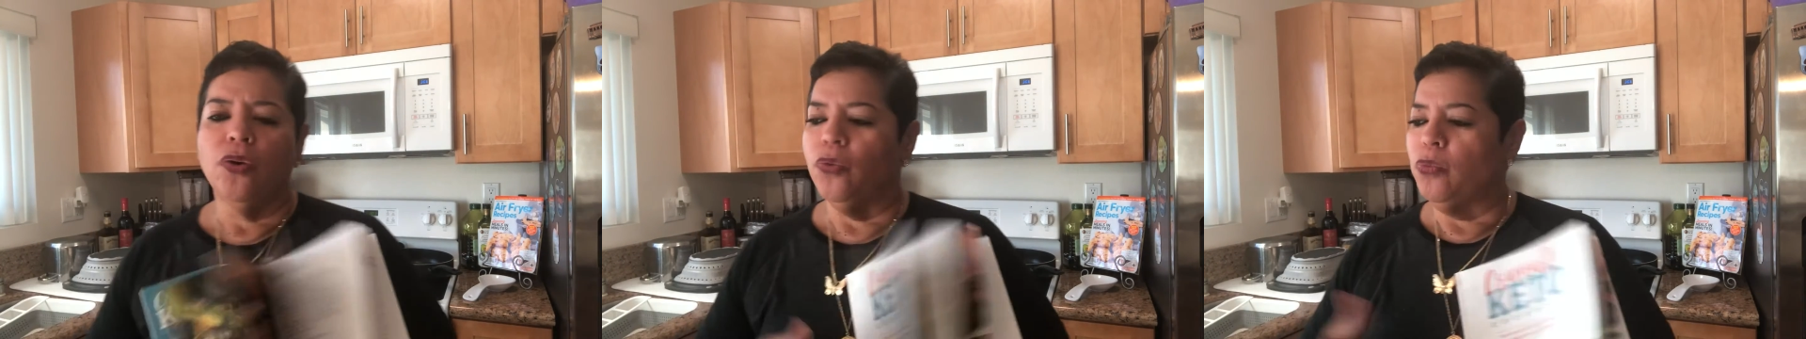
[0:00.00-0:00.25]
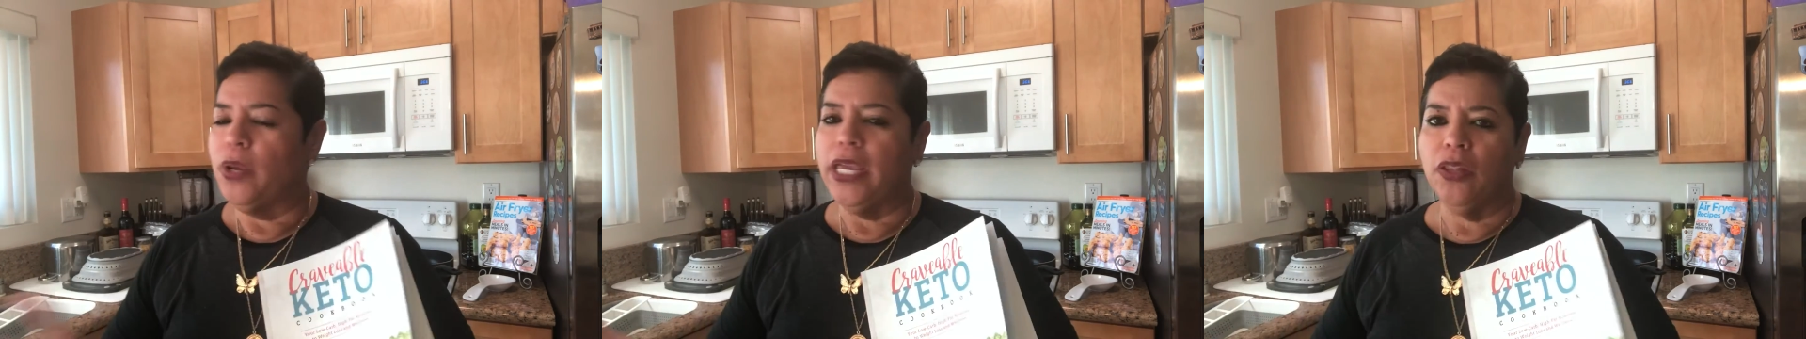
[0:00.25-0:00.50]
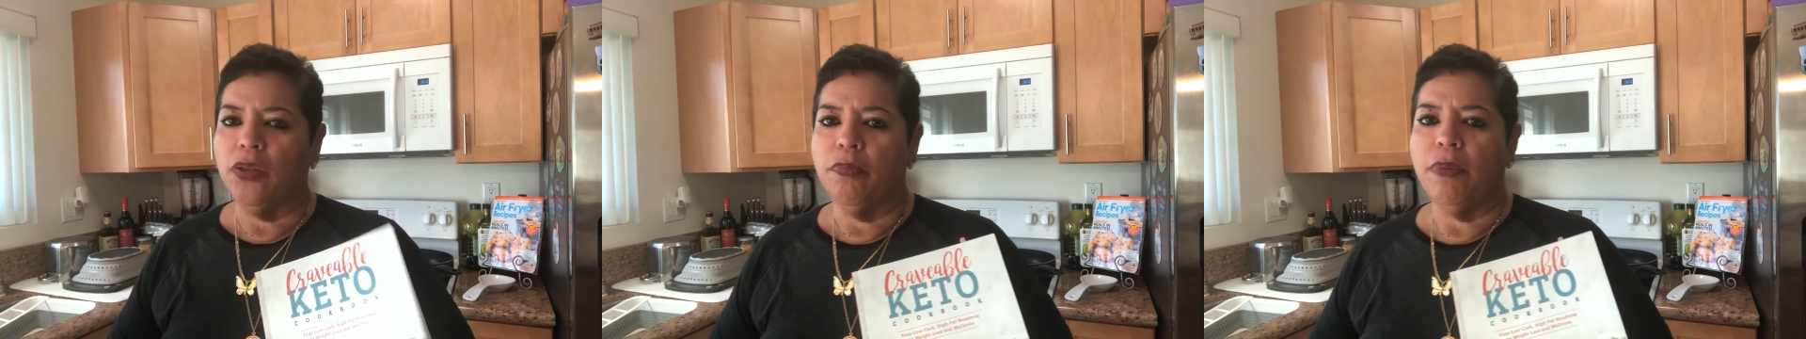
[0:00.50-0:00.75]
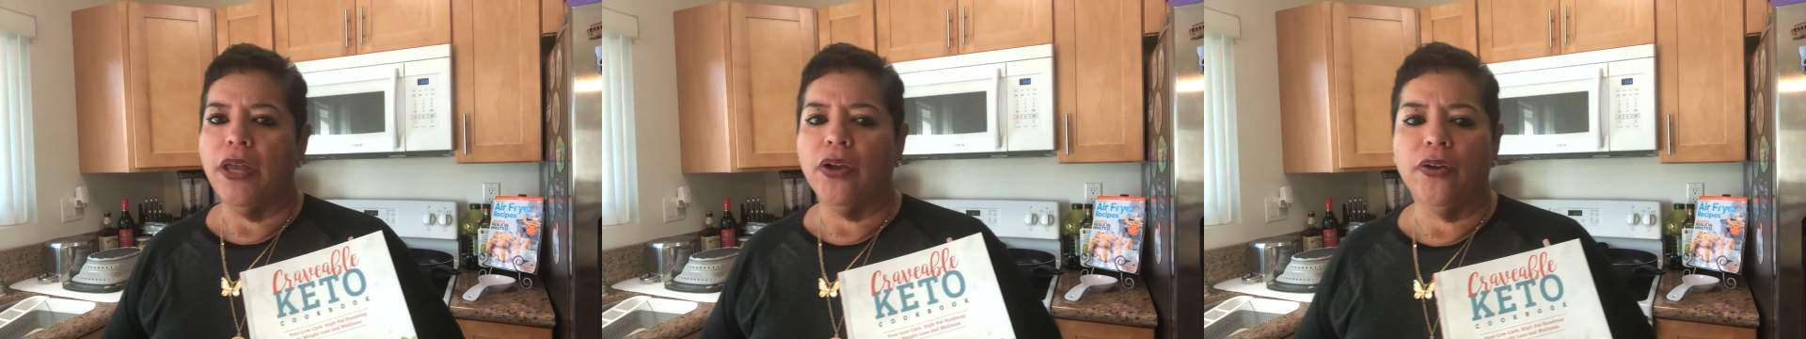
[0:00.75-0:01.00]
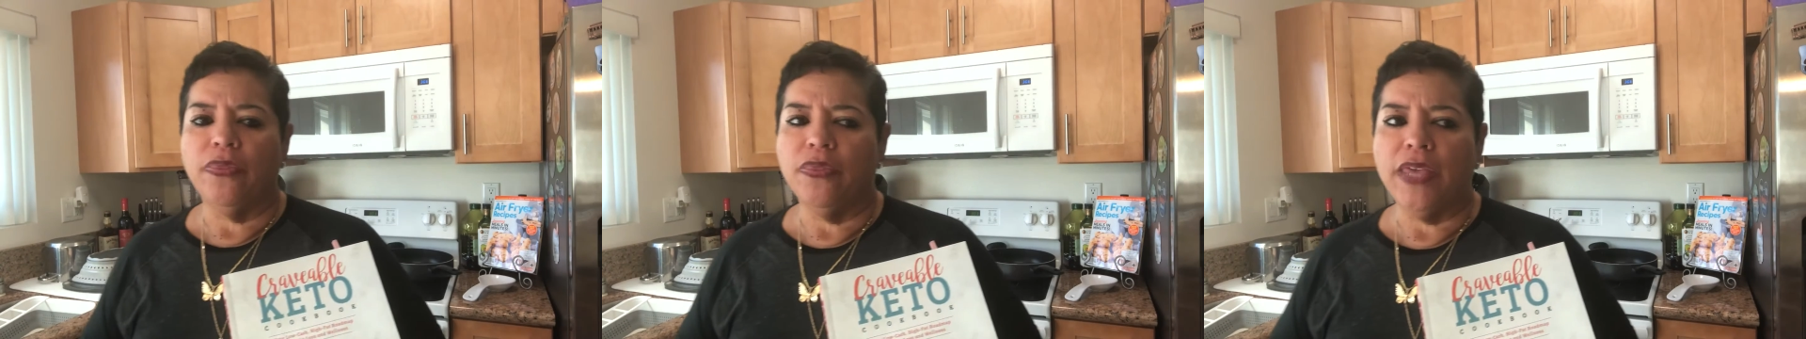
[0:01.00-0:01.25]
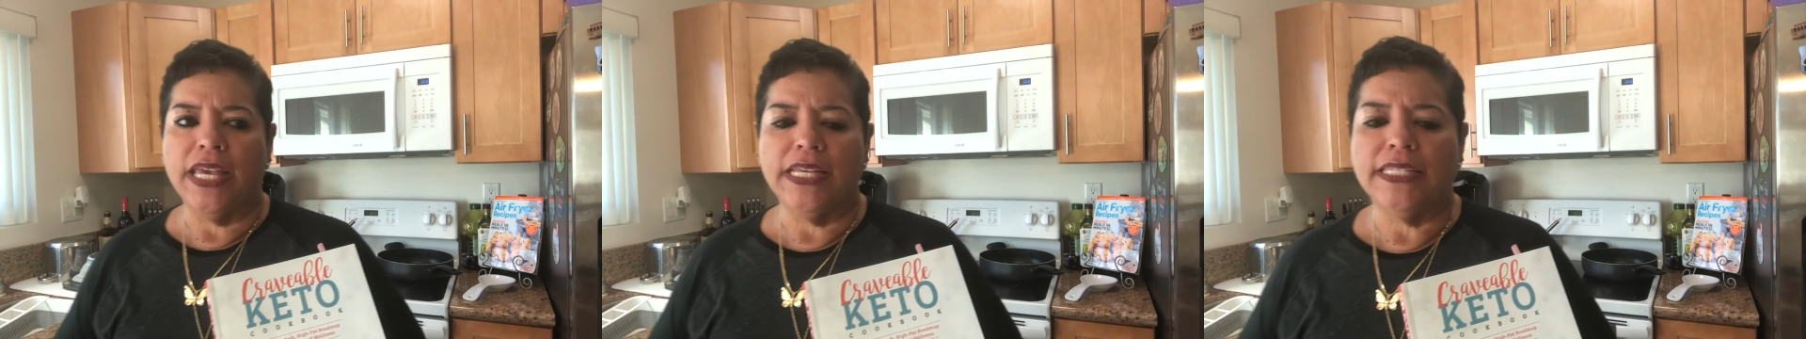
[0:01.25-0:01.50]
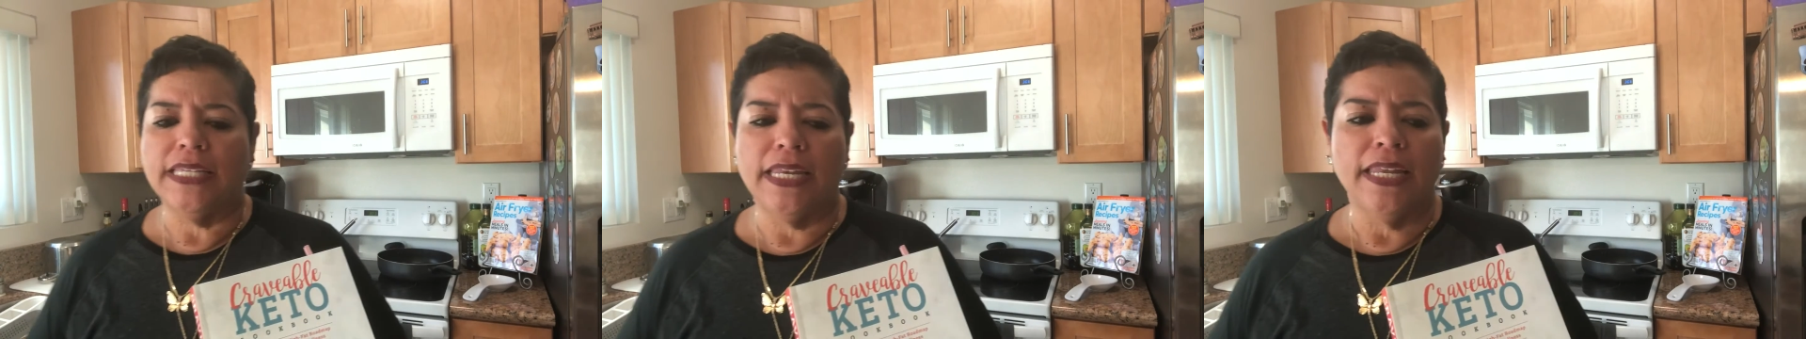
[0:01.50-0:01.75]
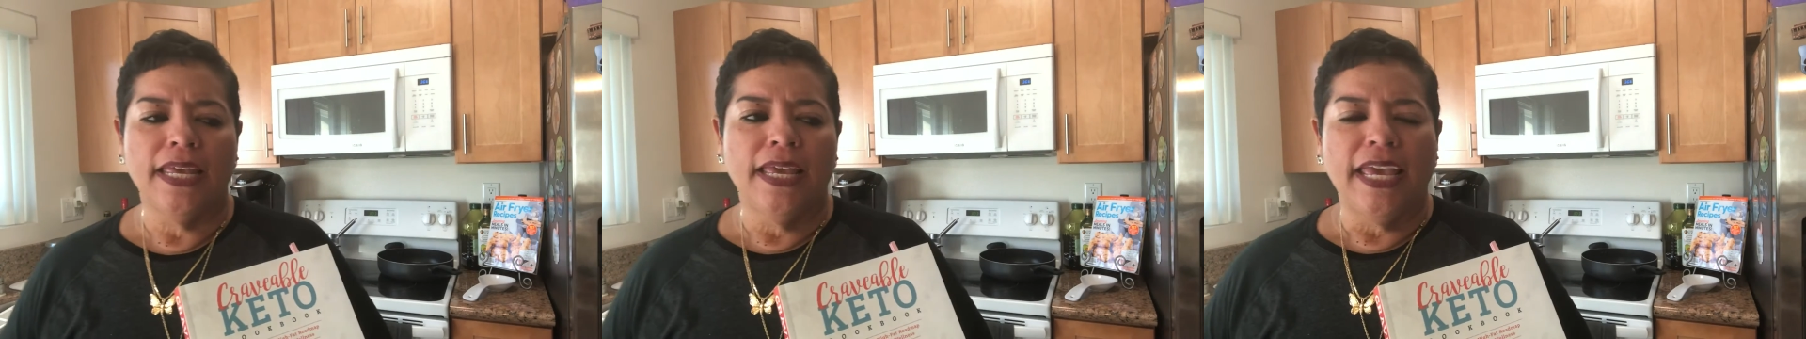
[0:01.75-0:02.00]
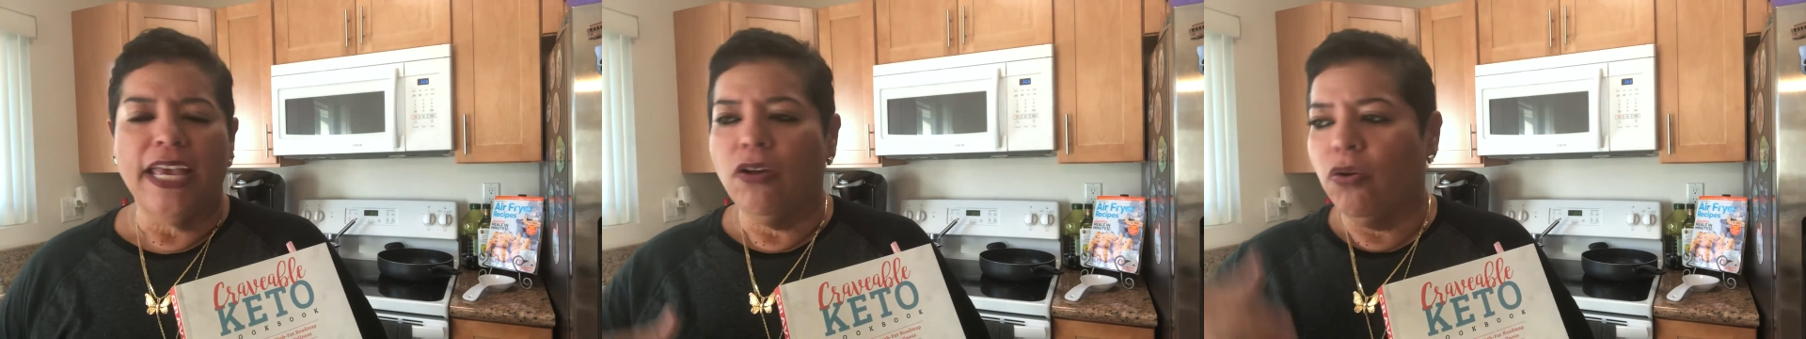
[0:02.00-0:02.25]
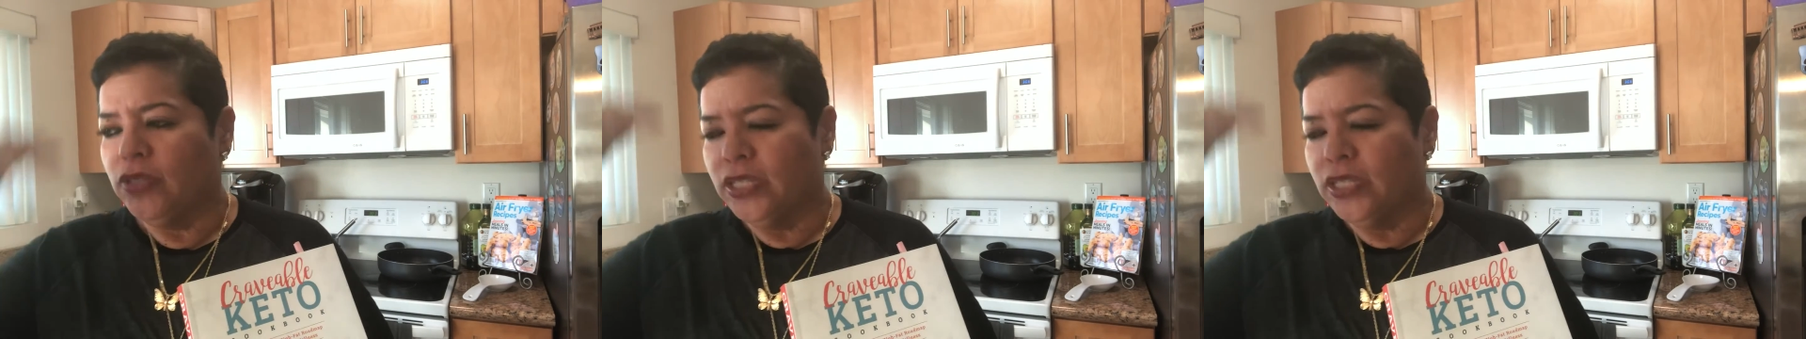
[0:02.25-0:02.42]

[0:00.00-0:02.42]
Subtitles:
regular butter and things, and it goes